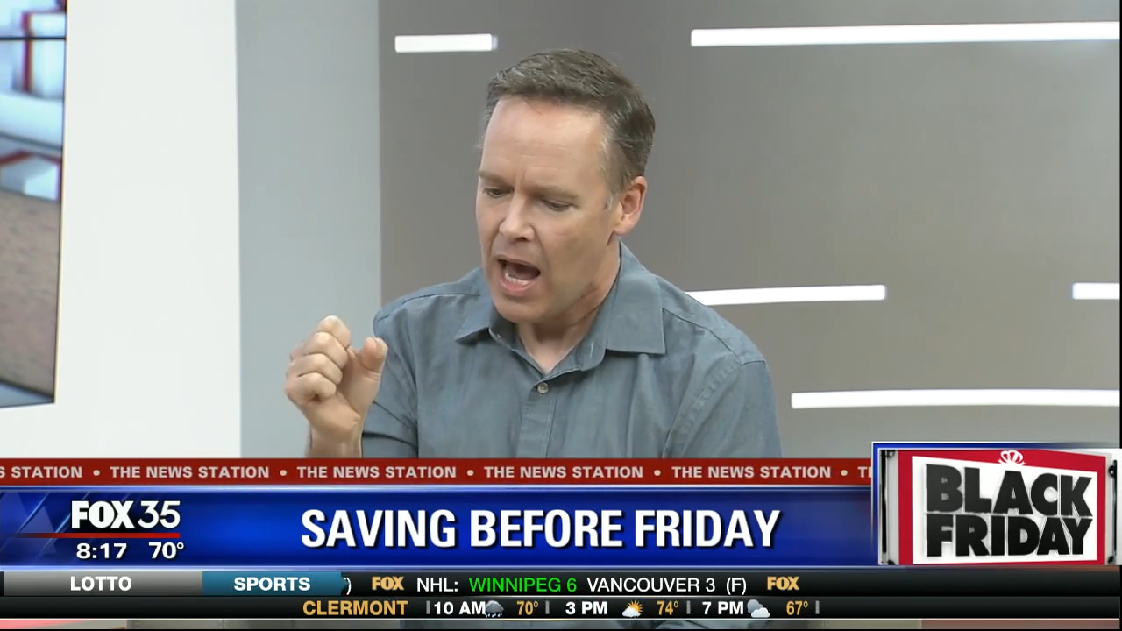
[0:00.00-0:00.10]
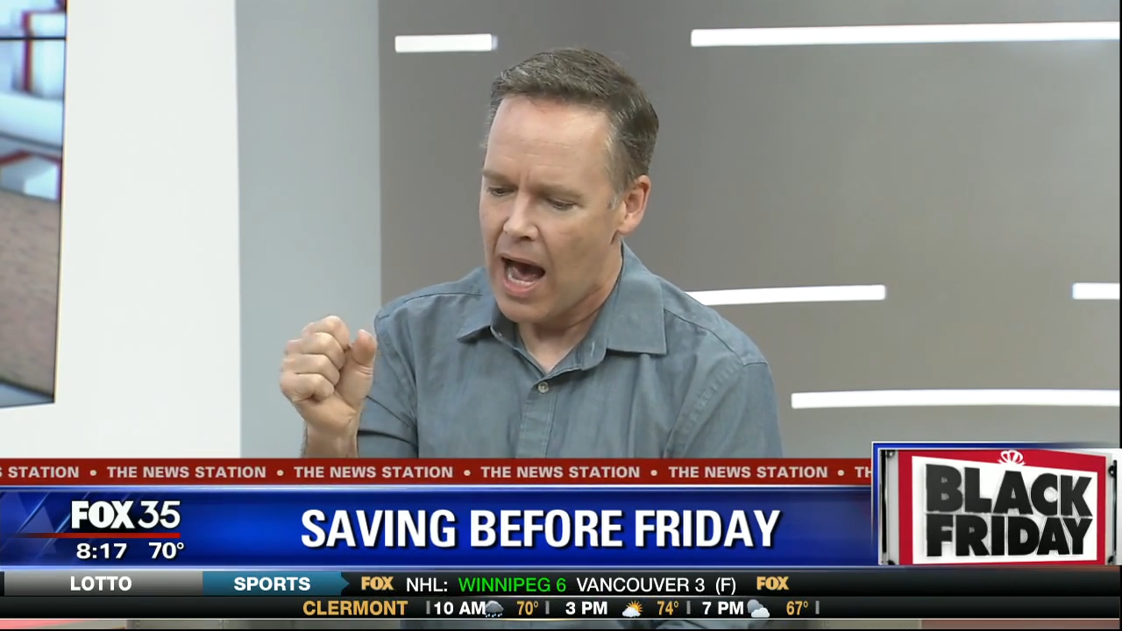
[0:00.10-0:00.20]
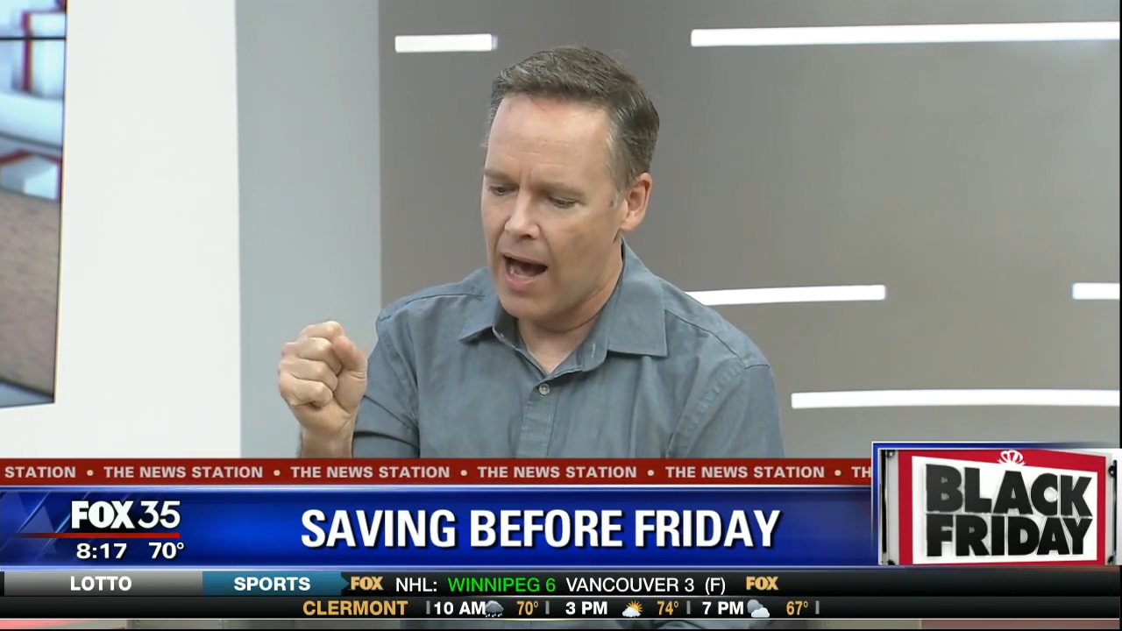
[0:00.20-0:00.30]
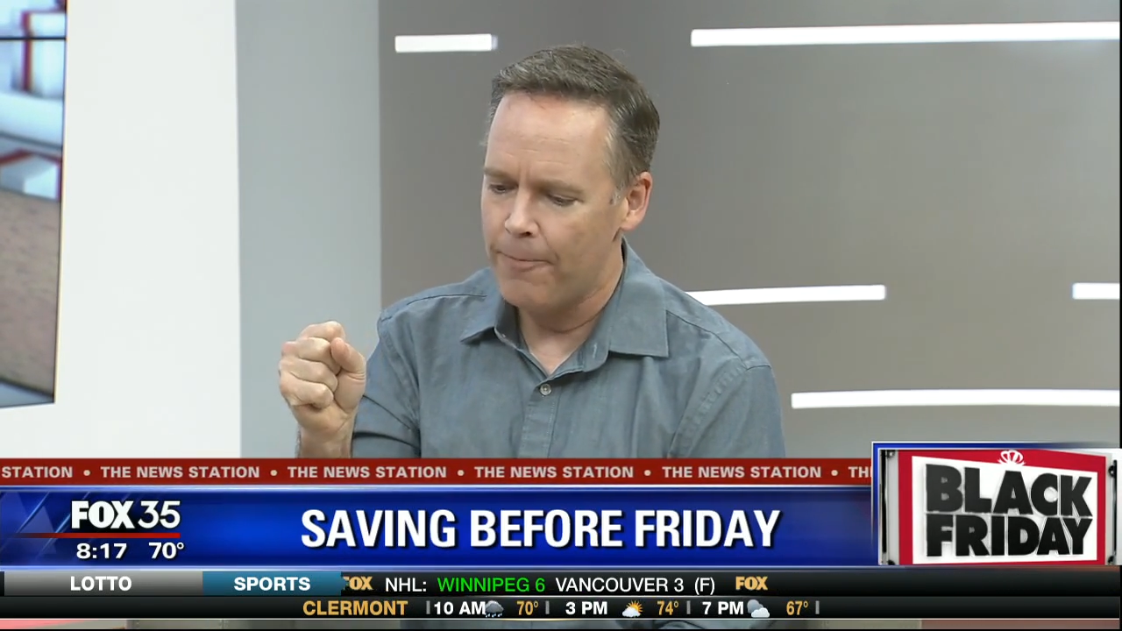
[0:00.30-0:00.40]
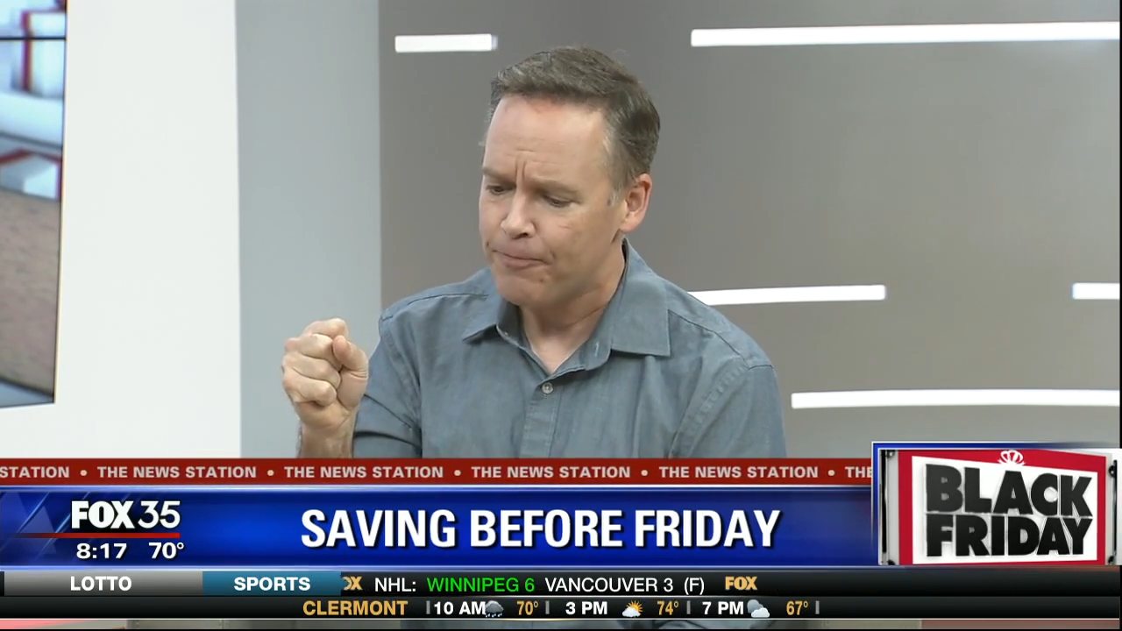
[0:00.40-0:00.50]

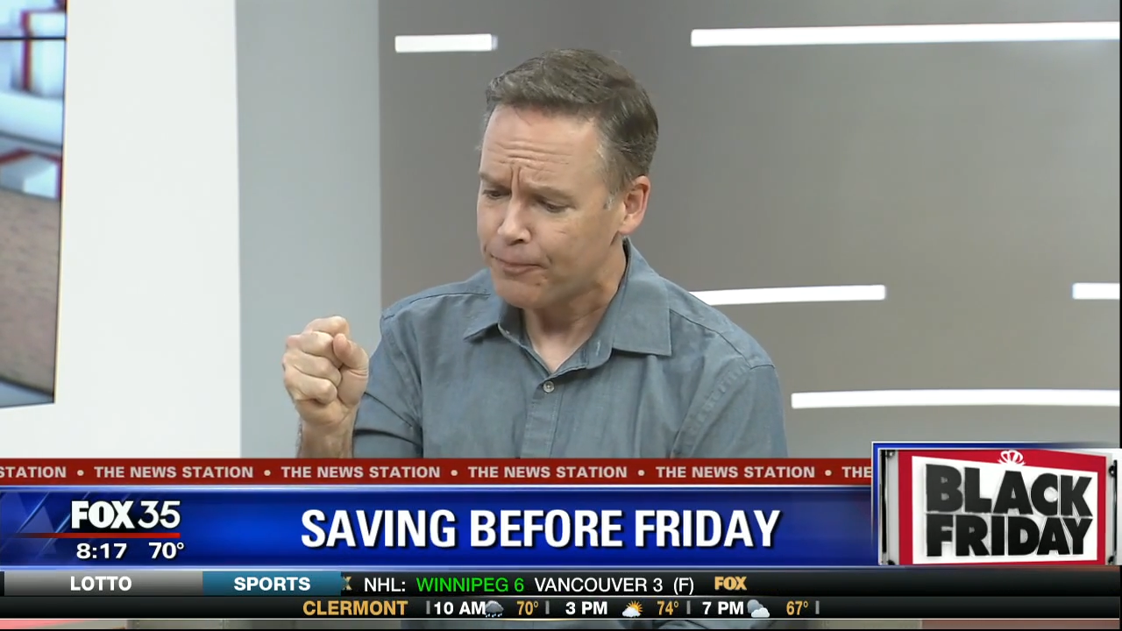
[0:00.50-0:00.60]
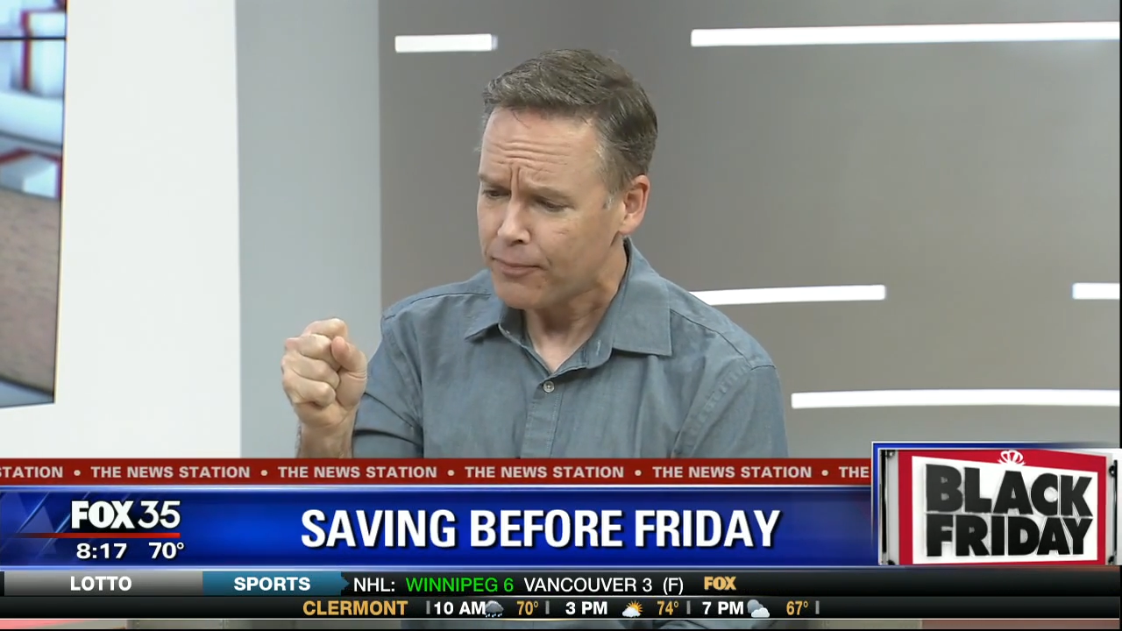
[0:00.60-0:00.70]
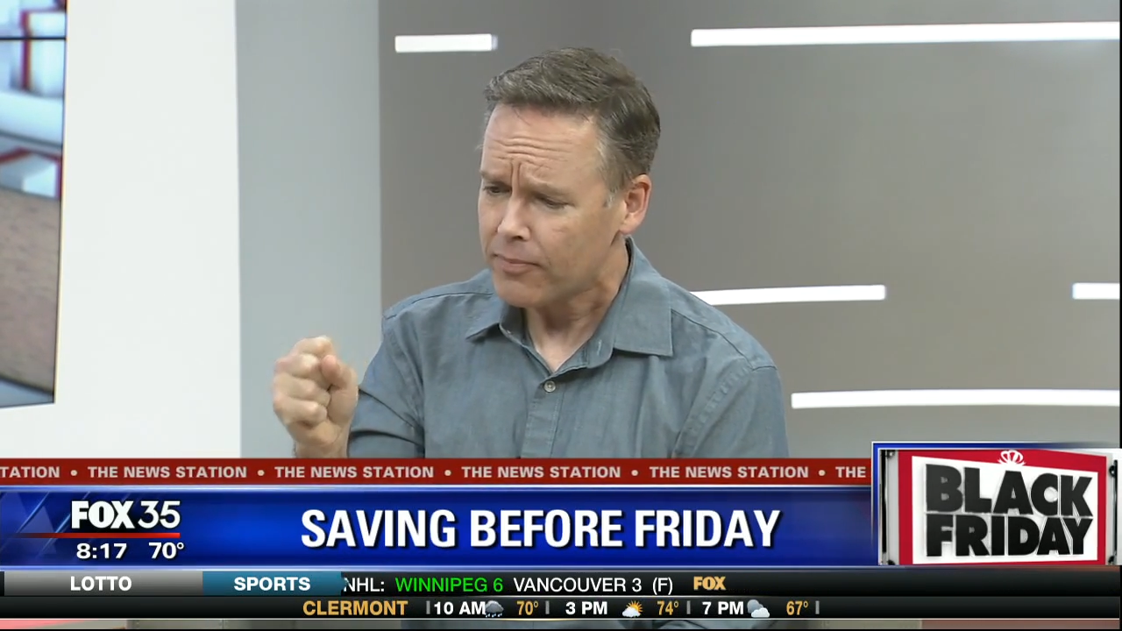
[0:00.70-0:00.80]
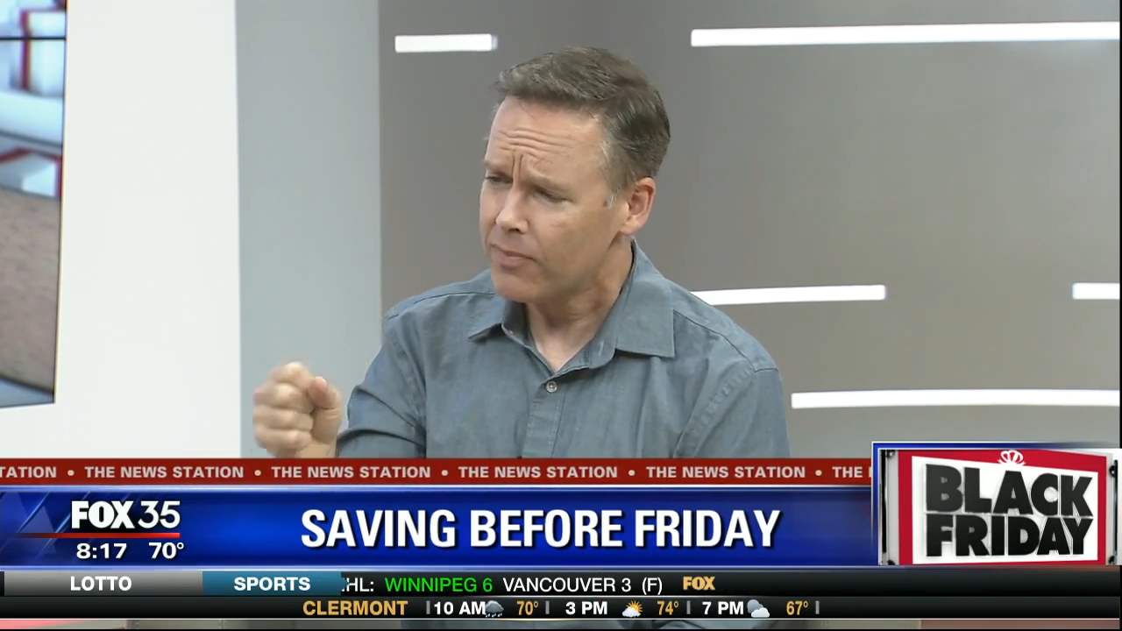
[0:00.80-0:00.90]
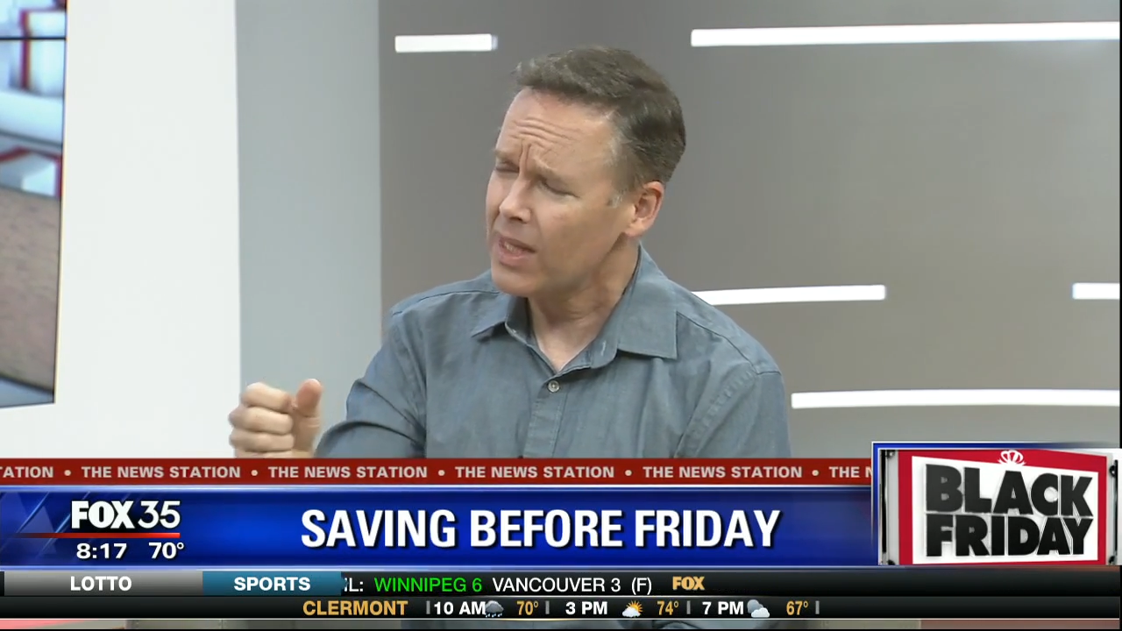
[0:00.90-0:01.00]
Um,
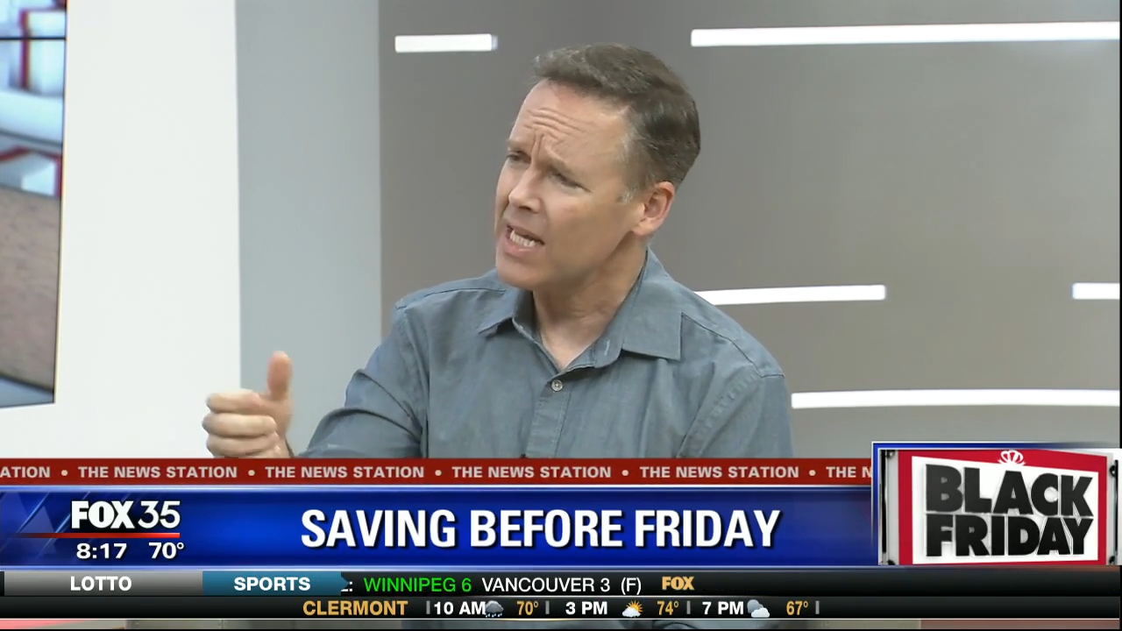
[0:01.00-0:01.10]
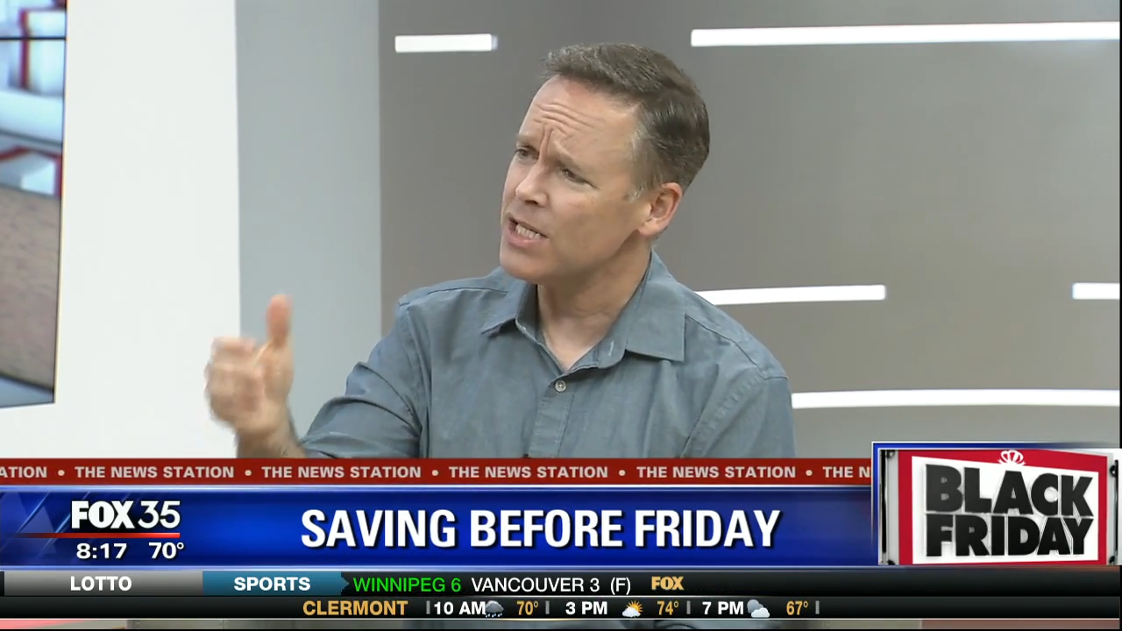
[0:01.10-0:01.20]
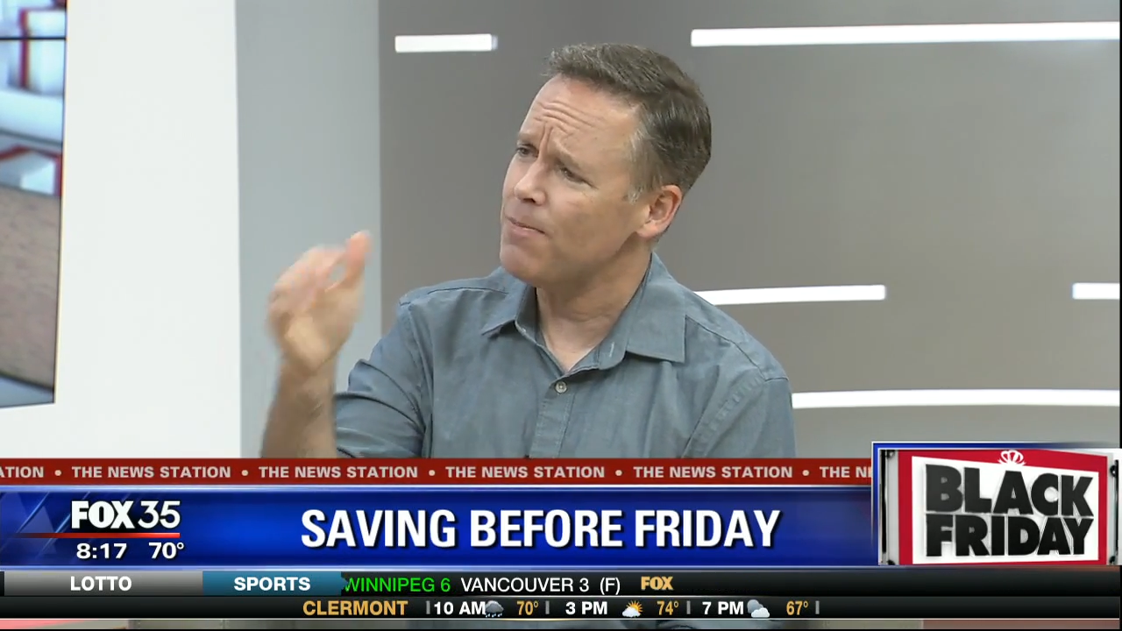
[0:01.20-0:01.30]
is